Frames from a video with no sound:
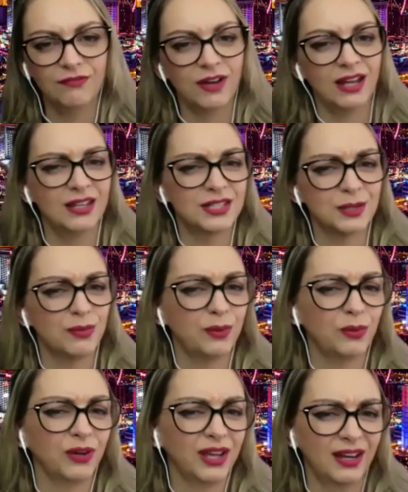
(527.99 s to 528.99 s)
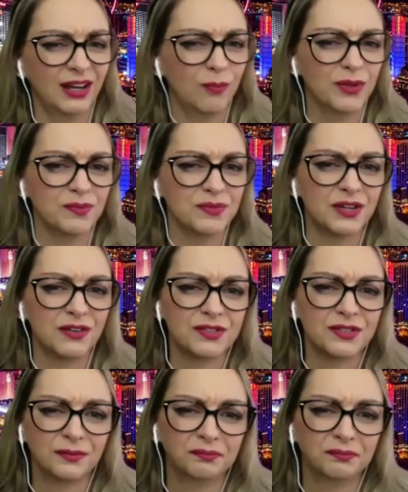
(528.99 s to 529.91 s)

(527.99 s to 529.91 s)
I, and some people can't help themselves.